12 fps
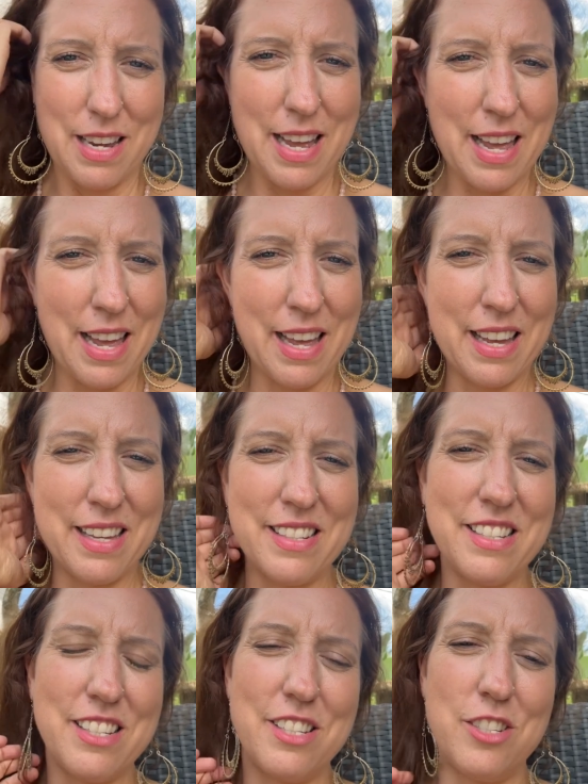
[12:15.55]

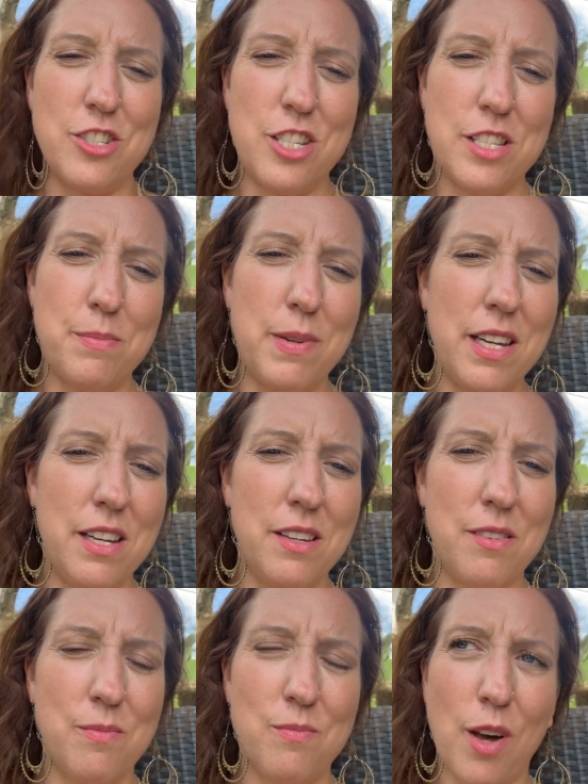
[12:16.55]
And just
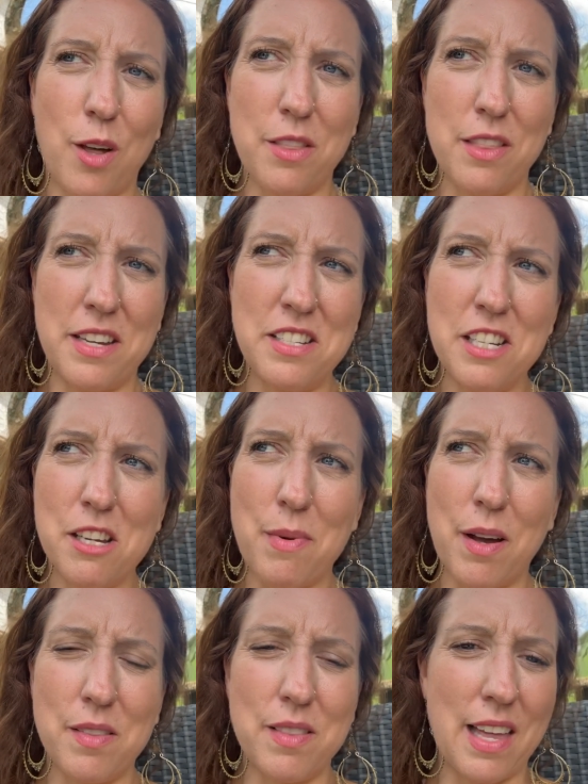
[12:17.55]
being authentic
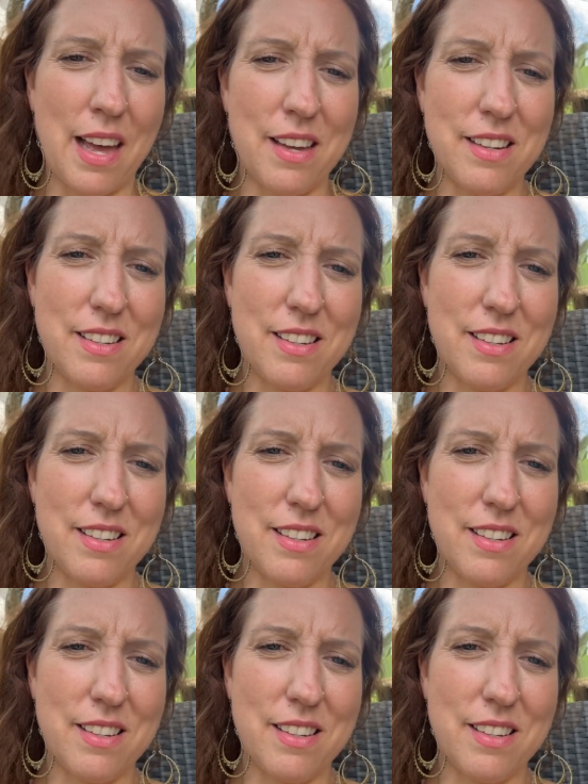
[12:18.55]
about that